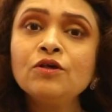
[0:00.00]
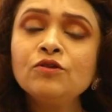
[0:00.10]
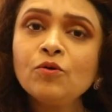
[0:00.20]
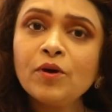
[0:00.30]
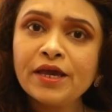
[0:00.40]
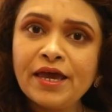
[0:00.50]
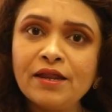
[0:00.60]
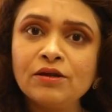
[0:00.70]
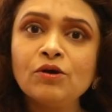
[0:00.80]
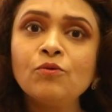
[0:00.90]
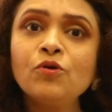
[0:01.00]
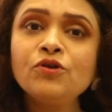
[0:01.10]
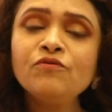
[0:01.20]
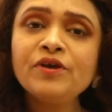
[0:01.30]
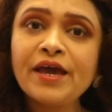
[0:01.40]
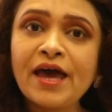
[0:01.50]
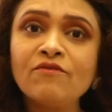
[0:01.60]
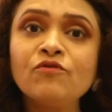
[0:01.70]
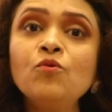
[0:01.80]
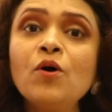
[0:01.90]
So again, what do we
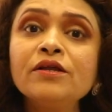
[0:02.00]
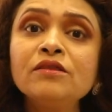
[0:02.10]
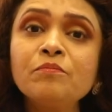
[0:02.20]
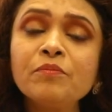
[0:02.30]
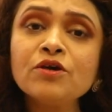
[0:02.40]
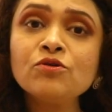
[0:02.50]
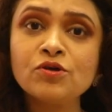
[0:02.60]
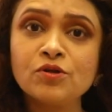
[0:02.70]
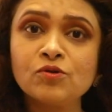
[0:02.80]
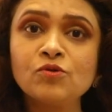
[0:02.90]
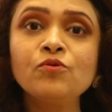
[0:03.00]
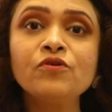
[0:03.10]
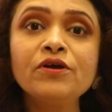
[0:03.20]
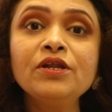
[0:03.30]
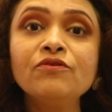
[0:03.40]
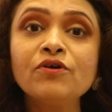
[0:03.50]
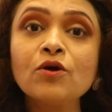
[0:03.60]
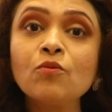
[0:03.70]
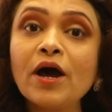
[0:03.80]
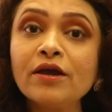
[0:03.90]
have? Who are the patients who really
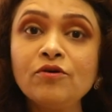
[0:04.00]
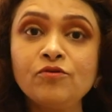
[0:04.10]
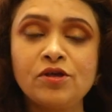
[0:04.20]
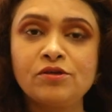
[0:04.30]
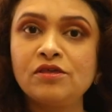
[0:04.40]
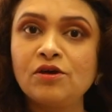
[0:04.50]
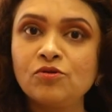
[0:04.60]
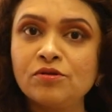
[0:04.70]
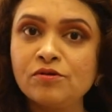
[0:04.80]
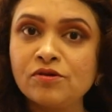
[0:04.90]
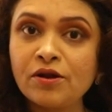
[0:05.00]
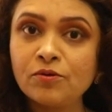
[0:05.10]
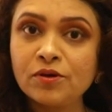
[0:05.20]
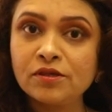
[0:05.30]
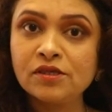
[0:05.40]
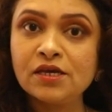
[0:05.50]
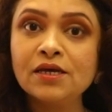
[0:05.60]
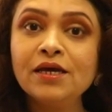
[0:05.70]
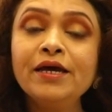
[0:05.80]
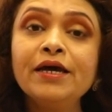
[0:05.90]
require gestational surrogacy?
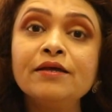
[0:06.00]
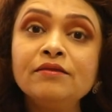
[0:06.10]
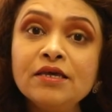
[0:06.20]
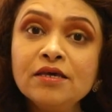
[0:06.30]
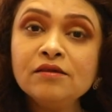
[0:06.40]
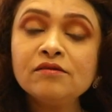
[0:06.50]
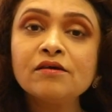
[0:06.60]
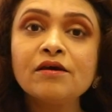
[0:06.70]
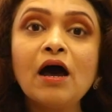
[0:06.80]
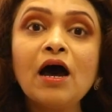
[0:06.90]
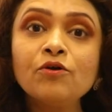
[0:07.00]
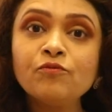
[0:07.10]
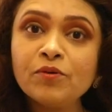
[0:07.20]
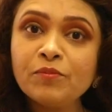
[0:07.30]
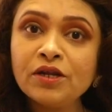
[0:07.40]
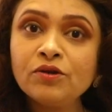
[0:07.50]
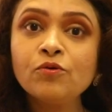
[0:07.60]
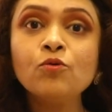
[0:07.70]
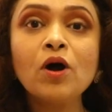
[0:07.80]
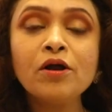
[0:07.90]
These are women
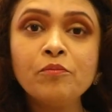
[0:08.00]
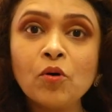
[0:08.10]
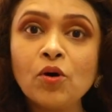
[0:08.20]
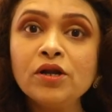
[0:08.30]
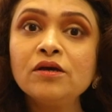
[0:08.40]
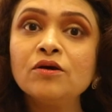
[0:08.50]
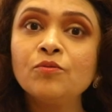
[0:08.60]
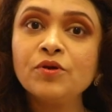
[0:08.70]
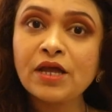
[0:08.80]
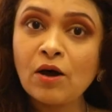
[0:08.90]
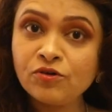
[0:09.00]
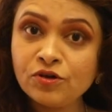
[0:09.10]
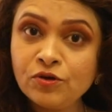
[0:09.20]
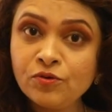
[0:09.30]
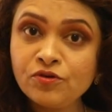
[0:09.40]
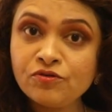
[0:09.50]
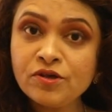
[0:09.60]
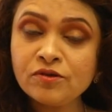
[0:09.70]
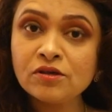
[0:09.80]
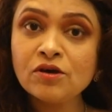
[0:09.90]
who are born without a
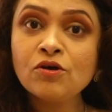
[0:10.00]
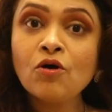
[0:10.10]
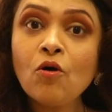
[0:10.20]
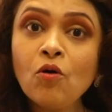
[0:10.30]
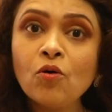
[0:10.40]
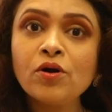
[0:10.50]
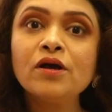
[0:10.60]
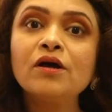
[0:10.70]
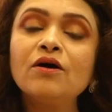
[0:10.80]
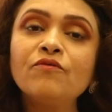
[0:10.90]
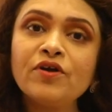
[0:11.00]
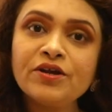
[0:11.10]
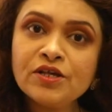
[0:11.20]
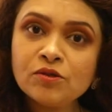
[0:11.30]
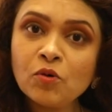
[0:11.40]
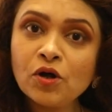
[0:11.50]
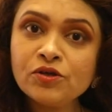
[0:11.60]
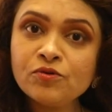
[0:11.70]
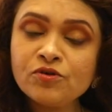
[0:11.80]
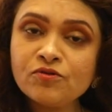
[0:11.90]
uterus or a very small
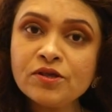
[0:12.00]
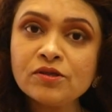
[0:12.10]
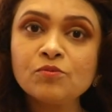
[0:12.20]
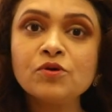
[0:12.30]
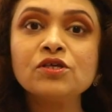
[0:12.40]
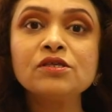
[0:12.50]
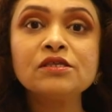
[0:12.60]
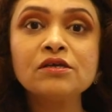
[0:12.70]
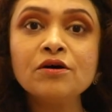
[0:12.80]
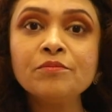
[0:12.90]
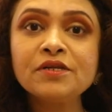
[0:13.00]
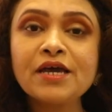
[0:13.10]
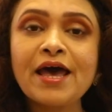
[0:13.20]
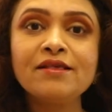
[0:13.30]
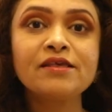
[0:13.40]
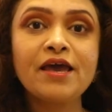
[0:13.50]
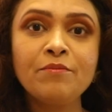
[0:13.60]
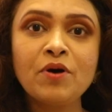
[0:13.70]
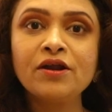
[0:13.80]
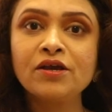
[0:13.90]
uterus, which is termed as
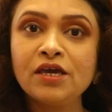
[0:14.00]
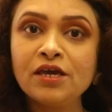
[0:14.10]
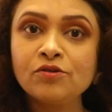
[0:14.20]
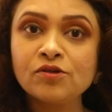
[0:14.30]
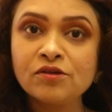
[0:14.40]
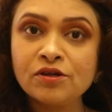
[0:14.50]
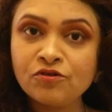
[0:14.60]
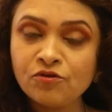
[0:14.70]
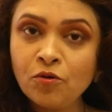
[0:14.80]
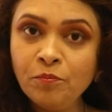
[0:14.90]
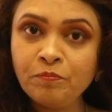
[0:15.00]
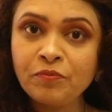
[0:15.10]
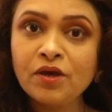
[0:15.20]
MRKH syndrome.